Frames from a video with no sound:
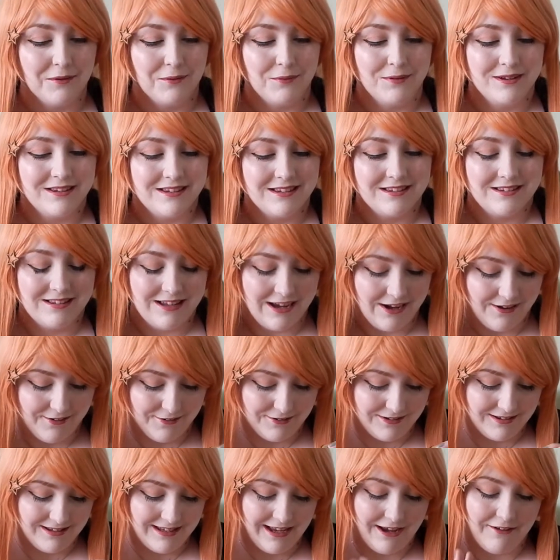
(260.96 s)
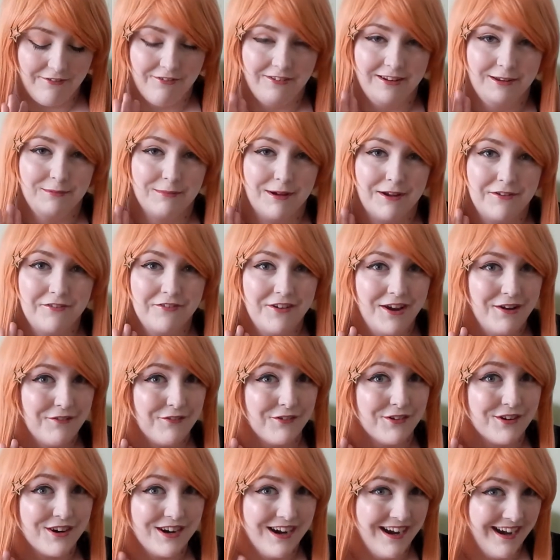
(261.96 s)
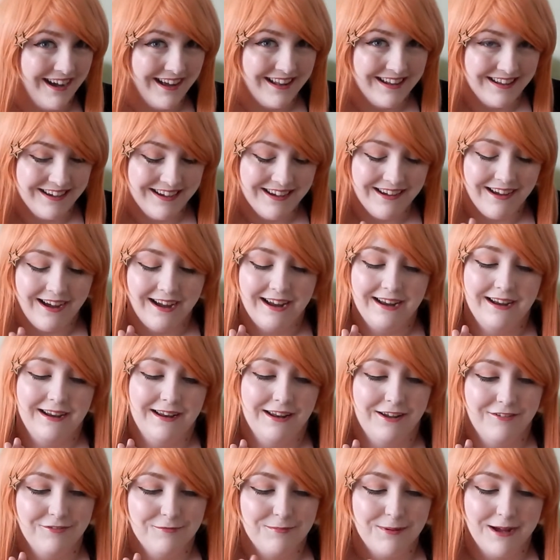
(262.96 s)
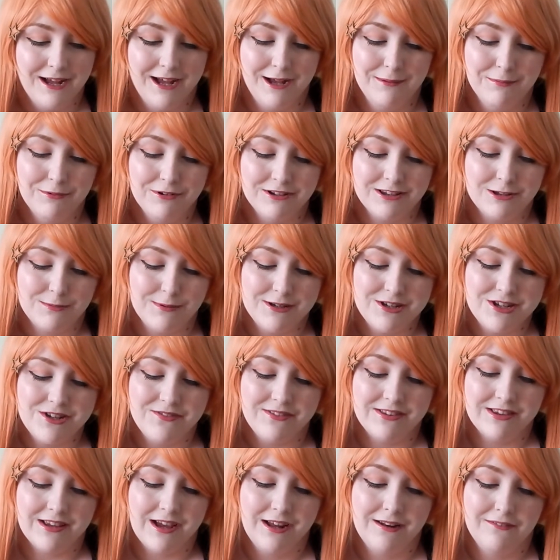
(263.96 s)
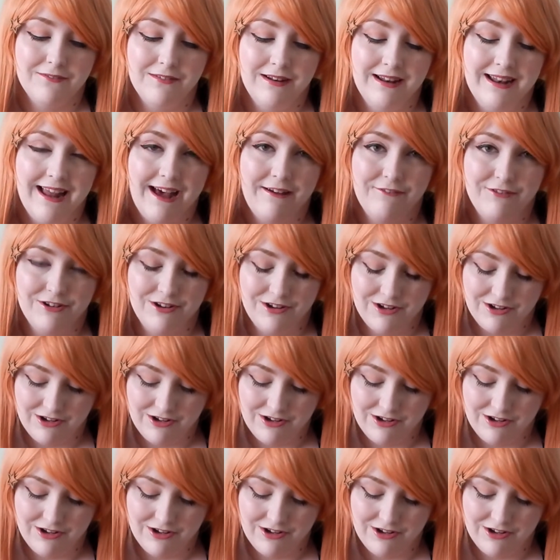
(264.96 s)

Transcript: Wizard's Tower is definitely my favourite colour. I love purple, especially this kind of lavender